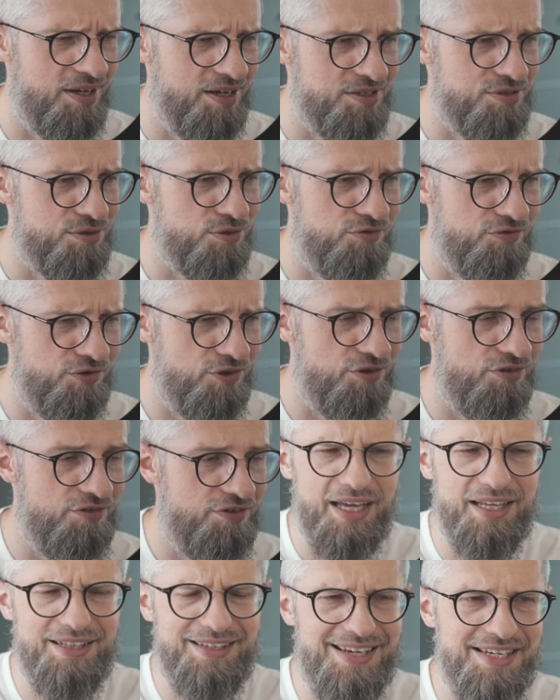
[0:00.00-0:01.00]
and so forth.
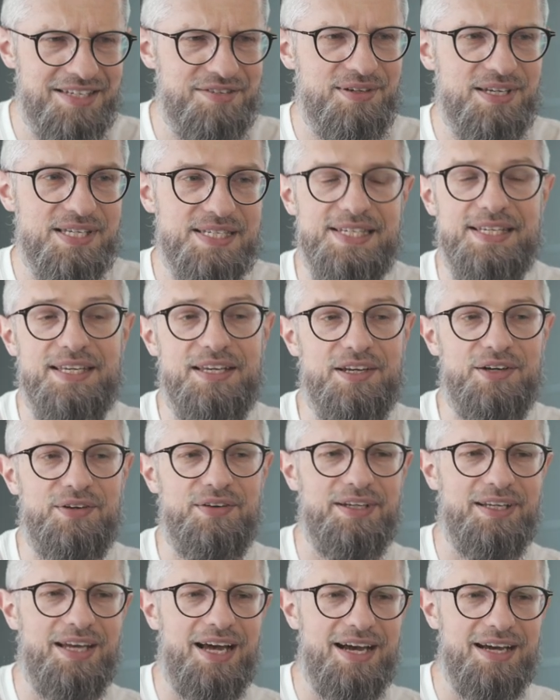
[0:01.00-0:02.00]
And as you can see
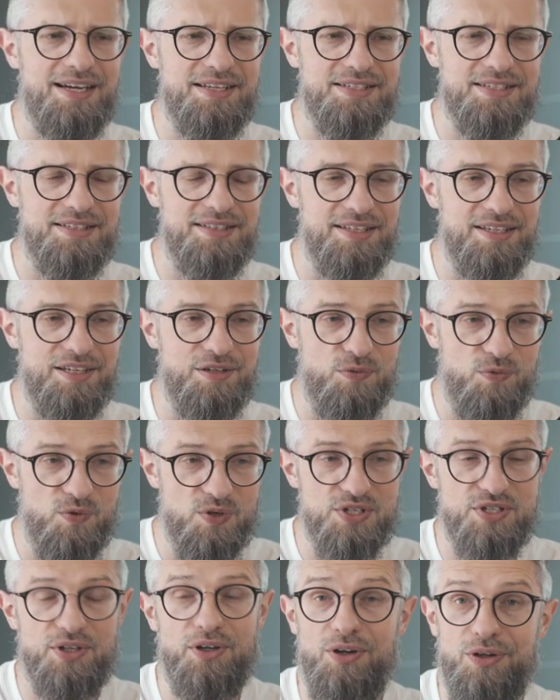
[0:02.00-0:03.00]
here, as the
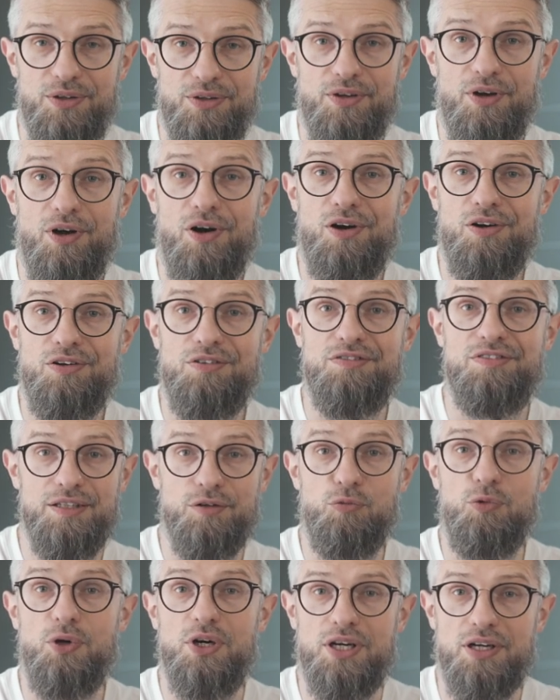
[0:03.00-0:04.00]
result of the
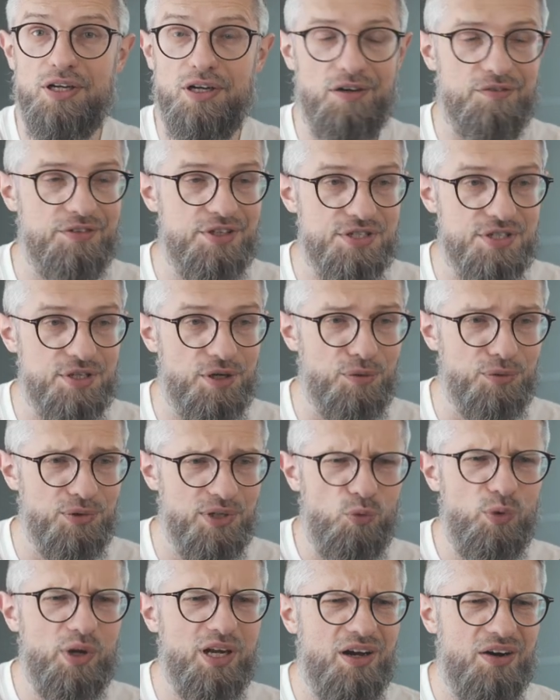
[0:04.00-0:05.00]
work of this node,
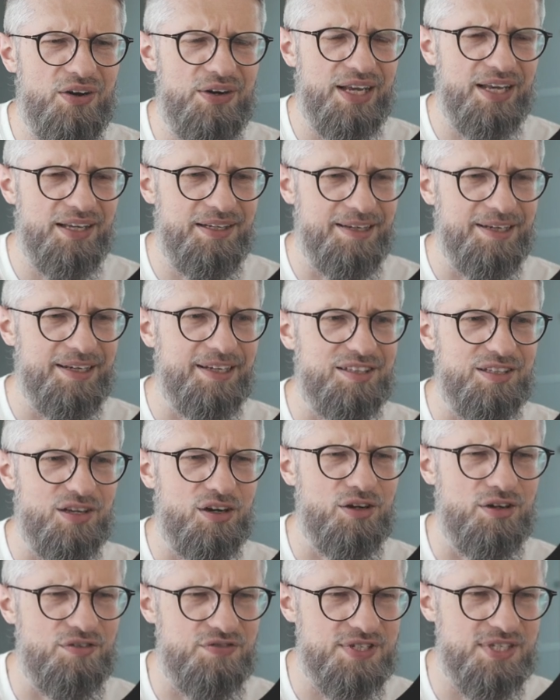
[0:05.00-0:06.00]
we are getting a
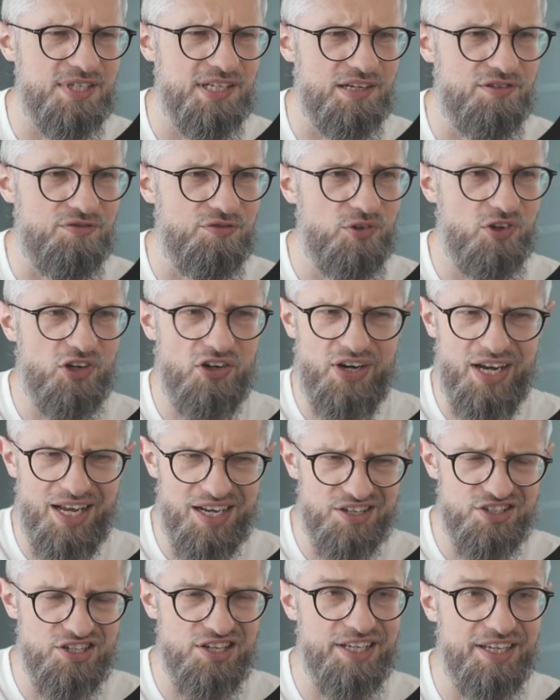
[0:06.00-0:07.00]
ton of stuff. We are
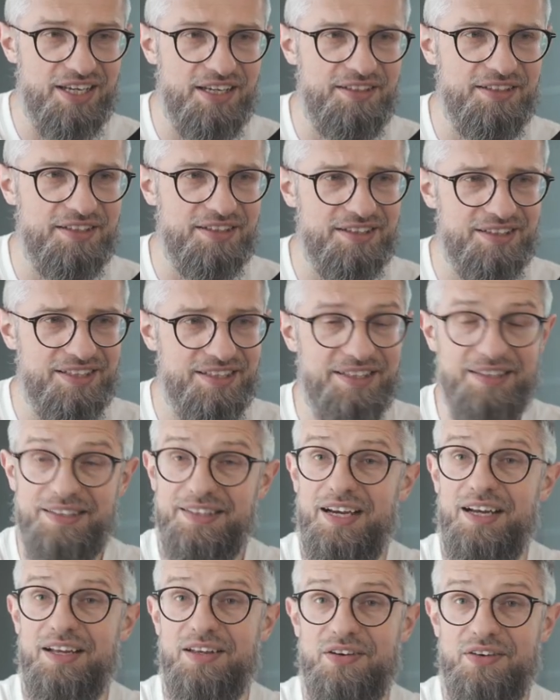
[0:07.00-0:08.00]
actually getting the
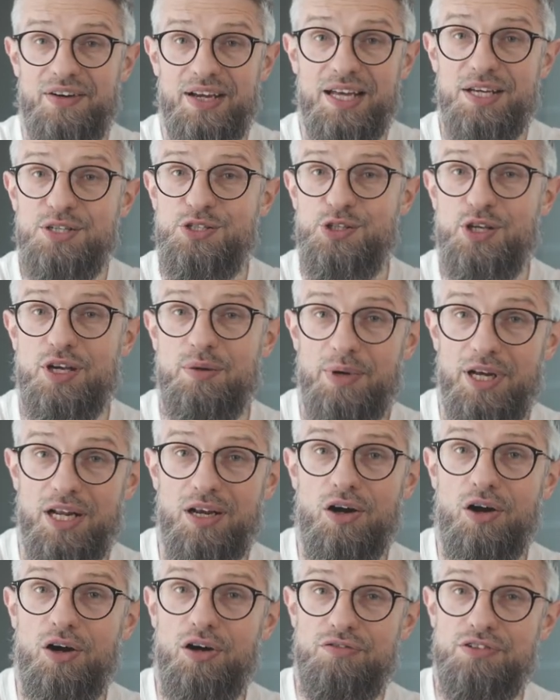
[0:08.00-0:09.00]
entire
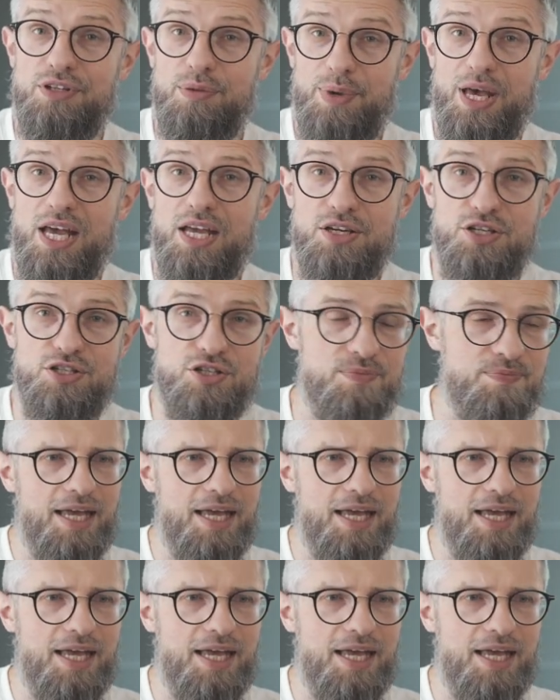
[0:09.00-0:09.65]
HTML of the page.